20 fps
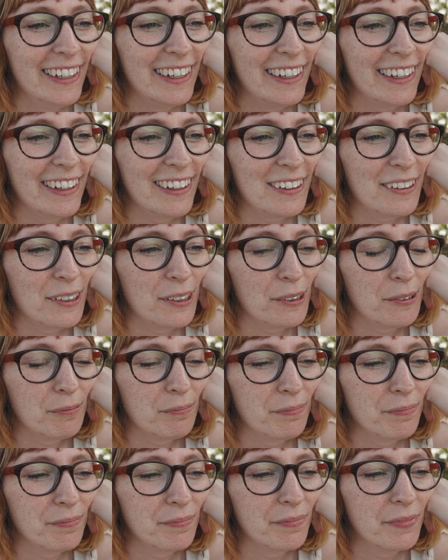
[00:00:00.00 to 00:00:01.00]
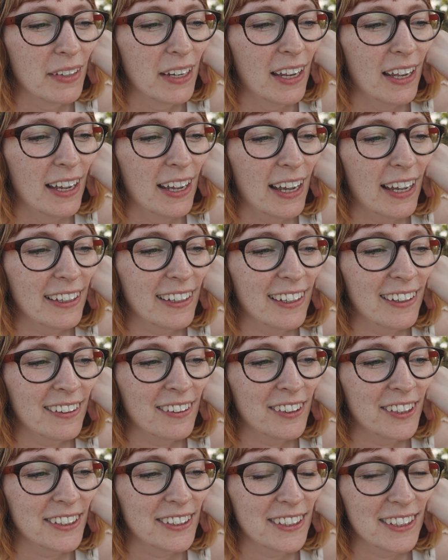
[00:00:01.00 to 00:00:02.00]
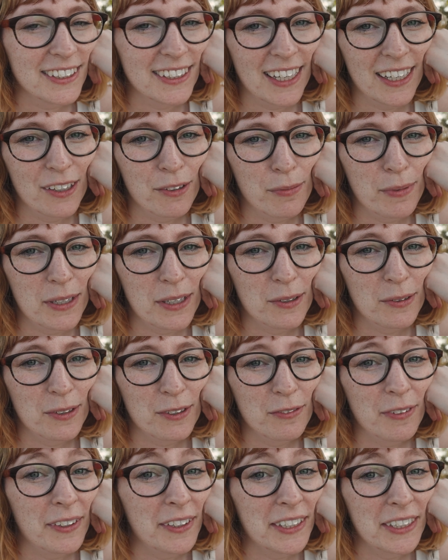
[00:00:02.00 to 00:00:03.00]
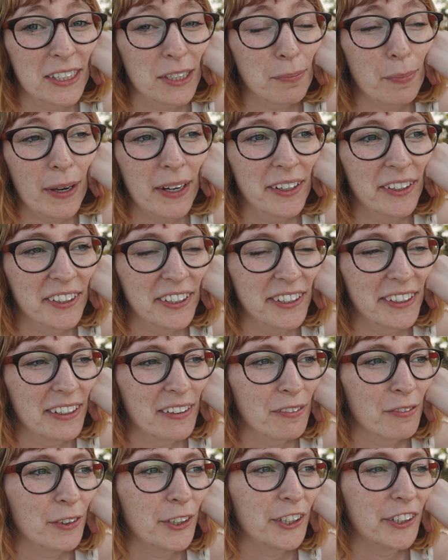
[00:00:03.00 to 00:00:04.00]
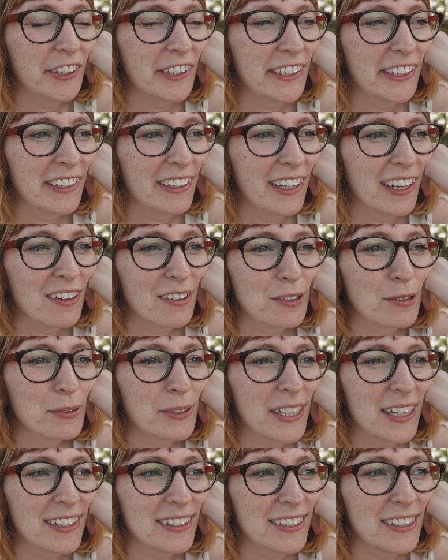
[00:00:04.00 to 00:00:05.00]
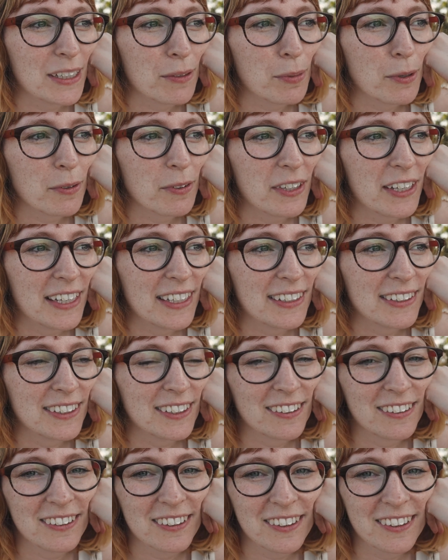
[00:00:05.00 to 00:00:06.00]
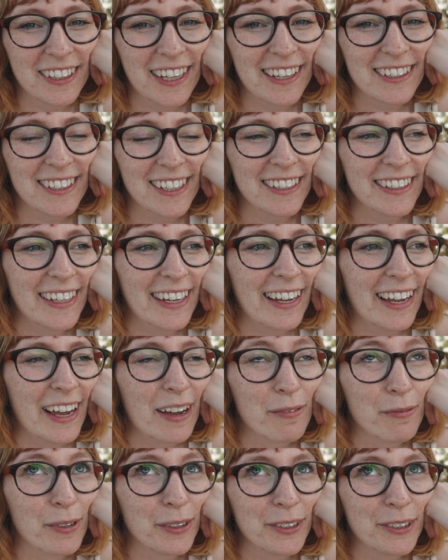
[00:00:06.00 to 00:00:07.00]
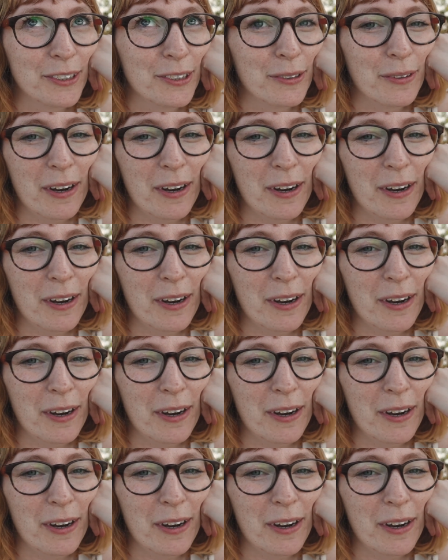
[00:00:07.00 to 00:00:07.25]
And then there's the side of me who's very inspired and very enthusiastic about things and gets idea and want to do